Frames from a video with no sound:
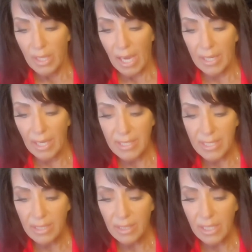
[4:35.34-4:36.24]
And
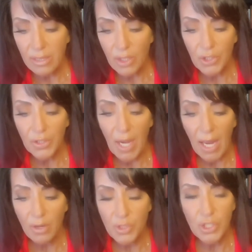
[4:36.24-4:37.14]
ideally, learn
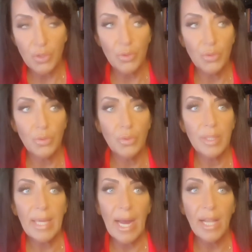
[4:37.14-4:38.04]
how to
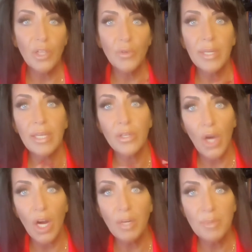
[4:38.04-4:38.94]
calorie and
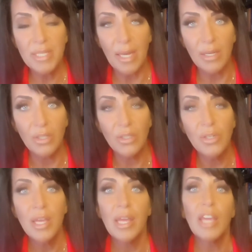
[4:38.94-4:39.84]
carb
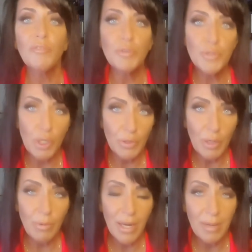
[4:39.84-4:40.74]
cycle. If you don't
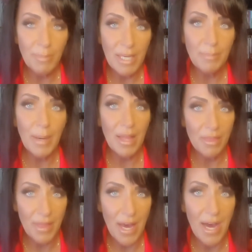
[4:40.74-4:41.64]
know what I mean by
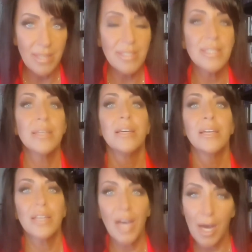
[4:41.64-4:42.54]
that,
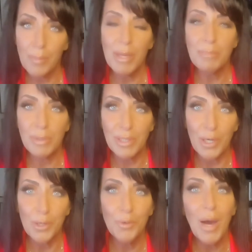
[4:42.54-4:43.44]
comment
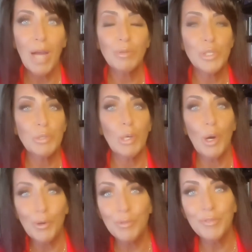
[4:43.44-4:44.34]
below. I will do a
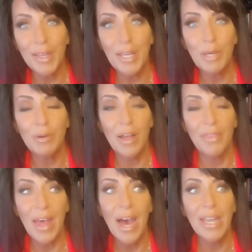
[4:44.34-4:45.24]
whole video
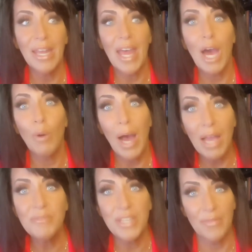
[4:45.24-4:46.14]
on that and how
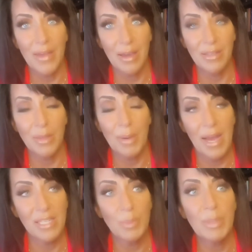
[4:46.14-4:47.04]
I've done that in the
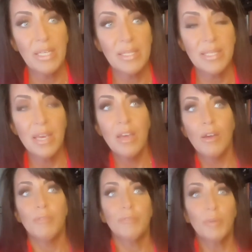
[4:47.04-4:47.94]
past, because
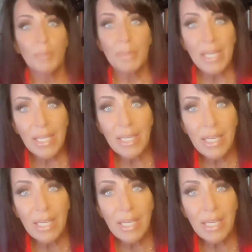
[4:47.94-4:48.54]
for me,